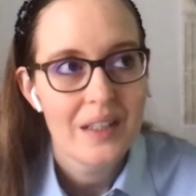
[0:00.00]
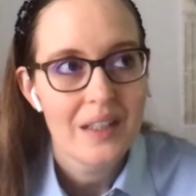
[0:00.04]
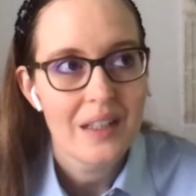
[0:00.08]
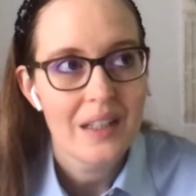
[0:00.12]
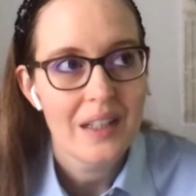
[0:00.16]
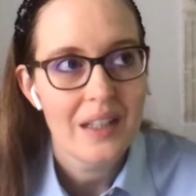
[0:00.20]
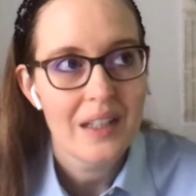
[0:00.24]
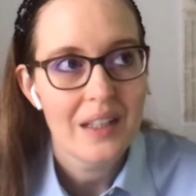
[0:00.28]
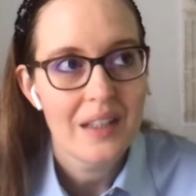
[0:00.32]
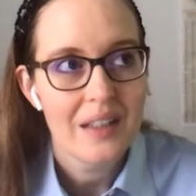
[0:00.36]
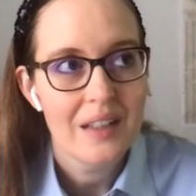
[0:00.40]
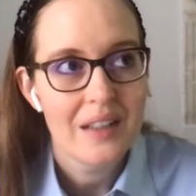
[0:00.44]

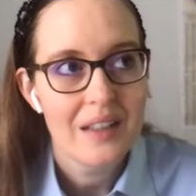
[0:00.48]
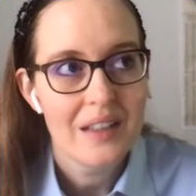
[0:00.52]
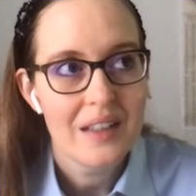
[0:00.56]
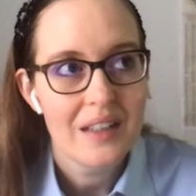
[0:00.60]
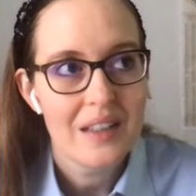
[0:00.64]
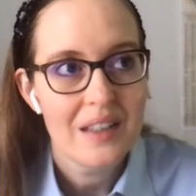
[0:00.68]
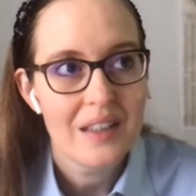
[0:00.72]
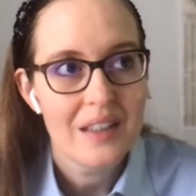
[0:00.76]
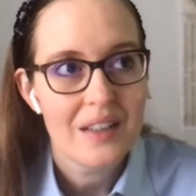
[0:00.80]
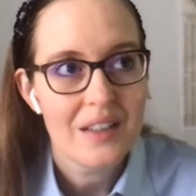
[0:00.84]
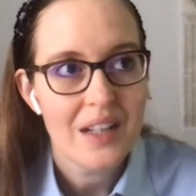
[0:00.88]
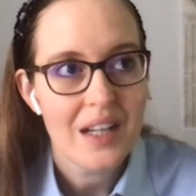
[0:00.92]

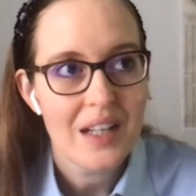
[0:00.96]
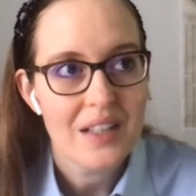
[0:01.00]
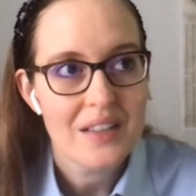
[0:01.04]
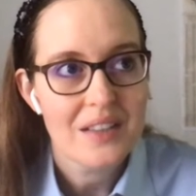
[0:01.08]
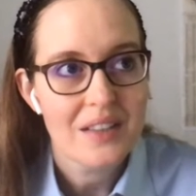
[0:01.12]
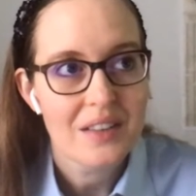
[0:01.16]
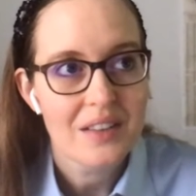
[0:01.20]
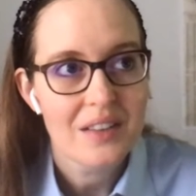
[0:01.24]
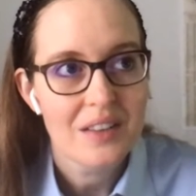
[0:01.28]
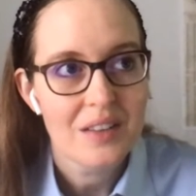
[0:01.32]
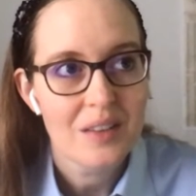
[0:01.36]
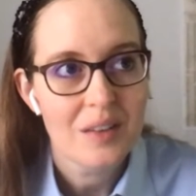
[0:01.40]
And it
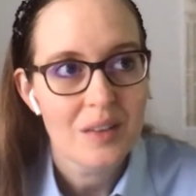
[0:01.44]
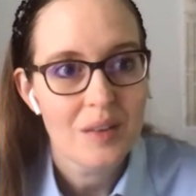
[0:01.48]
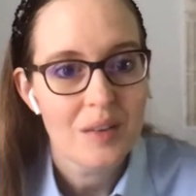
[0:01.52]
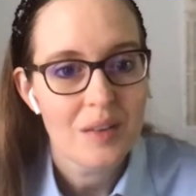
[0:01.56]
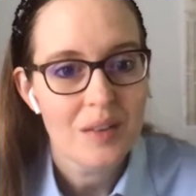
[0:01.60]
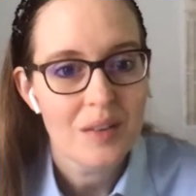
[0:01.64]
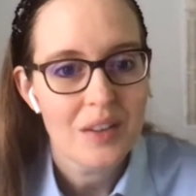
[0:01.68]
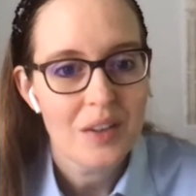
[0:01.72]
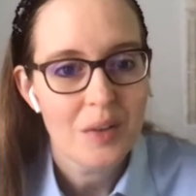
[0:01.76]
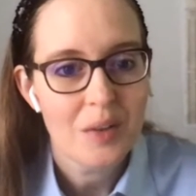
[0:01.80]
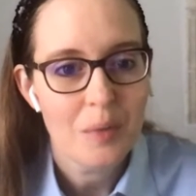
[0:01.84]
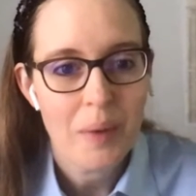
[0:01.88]
has a
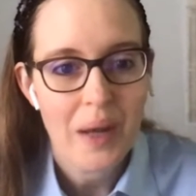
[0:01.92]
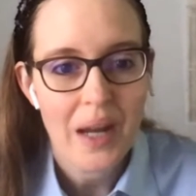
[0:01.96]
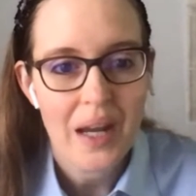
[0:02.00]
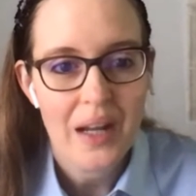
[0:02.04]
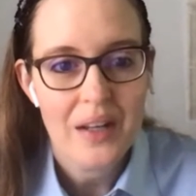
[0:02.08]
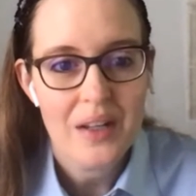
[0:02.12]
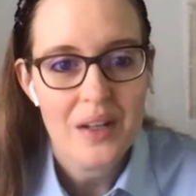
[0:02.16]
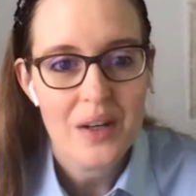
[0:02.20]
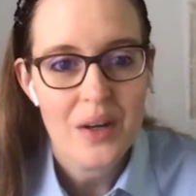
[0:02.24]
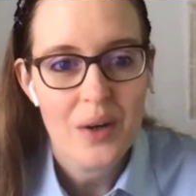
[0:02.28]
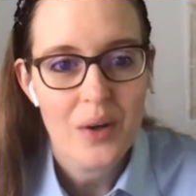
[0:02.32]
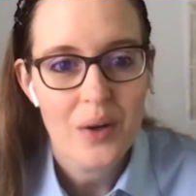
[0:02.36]
little
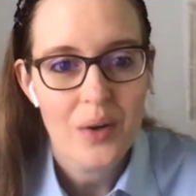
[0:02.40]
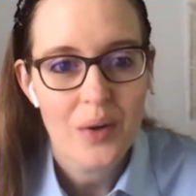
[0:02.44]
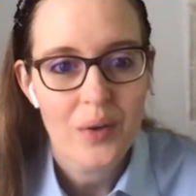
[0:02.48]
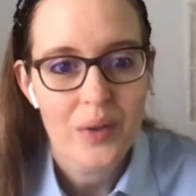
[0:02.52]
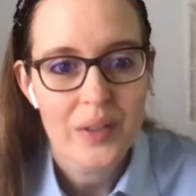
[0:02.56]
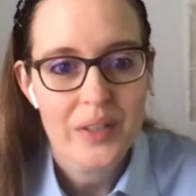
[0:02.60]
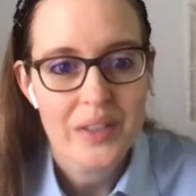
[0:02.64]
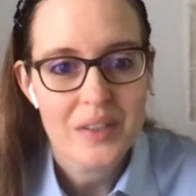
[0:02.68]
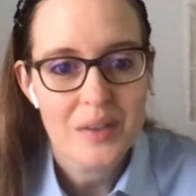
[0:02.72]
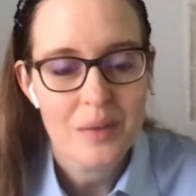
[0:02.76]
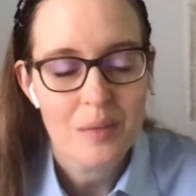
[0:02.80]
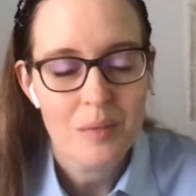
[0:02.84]
patio
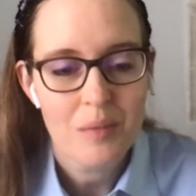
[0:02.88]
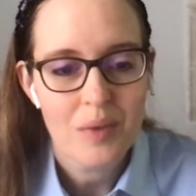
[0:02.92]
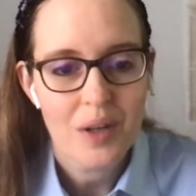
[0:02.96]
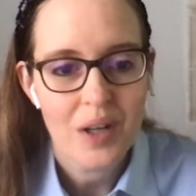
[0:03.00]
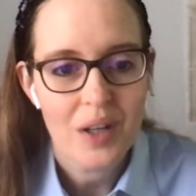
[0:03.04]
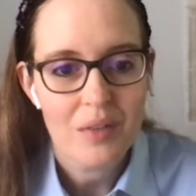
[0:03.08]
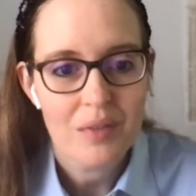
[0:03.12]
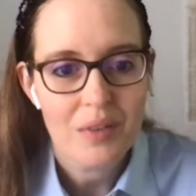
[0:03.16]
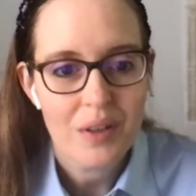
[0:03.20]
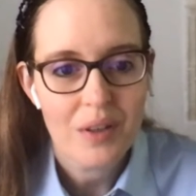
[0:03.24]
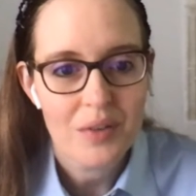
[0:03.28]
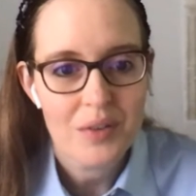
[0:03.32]
and some
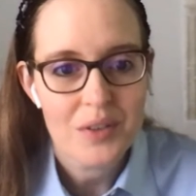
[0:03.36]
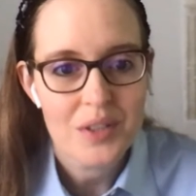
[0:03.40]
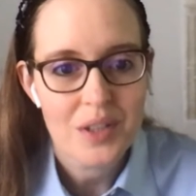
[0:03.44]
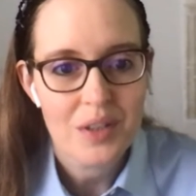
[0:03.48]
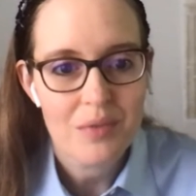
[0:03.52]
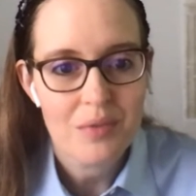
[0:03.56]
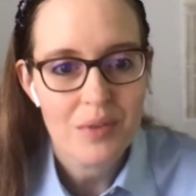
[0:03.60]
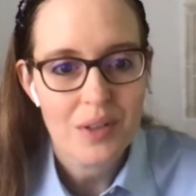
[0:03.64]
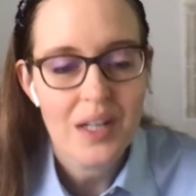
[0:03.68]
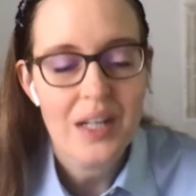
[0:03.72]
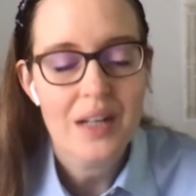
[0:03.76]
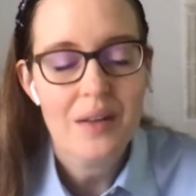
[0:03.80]
wildflowers
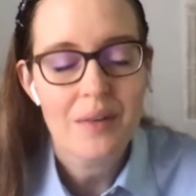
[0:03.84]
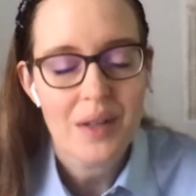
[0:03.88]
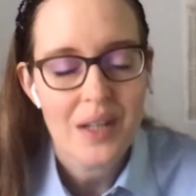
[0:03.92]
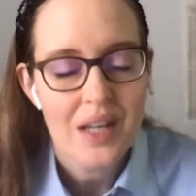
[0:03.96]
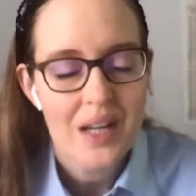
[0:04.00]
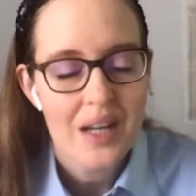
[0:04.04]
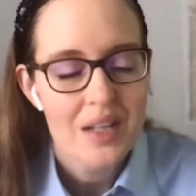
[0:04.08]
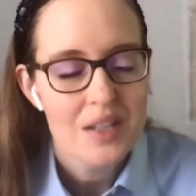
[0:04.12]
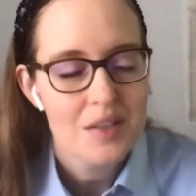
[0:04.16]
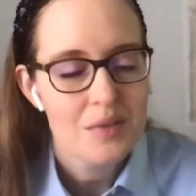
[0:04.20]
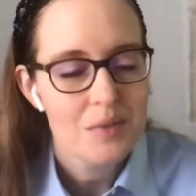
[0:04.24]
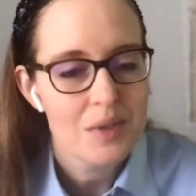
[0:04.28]
out front.
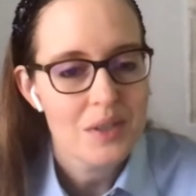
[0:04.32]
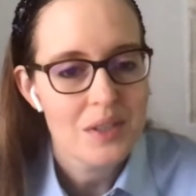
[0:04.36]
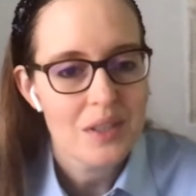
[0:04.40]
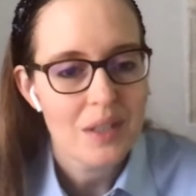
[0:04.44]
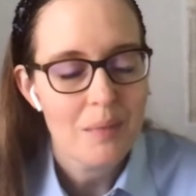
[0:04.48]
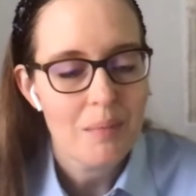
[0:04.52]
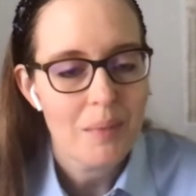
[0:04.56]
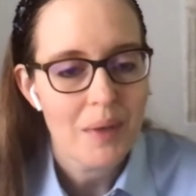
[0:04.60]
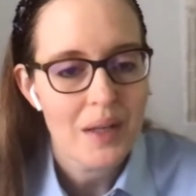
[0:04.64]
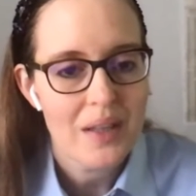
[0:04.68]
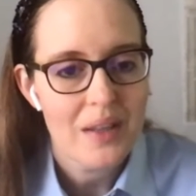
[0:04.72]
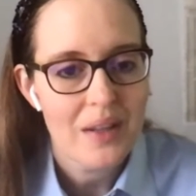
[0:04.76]
Anyway, so we
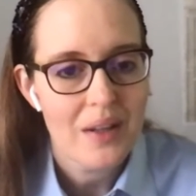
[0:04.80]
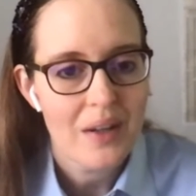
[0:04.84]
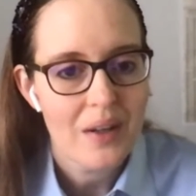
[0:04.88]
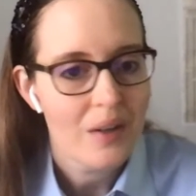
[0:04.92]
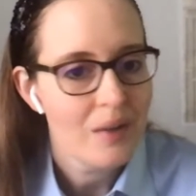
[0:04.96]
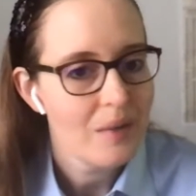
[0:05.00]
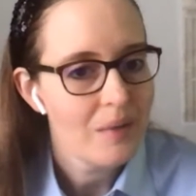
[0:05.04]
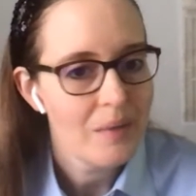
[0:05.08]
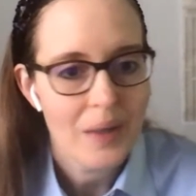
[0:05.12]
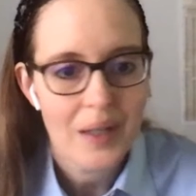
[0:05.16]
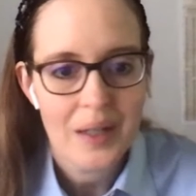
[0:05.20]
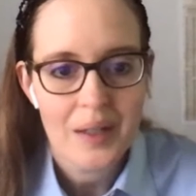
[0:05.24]
stopped by
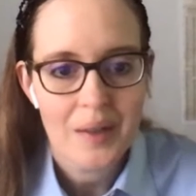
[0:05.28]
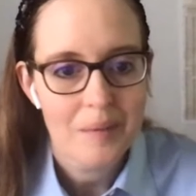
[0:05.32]
there.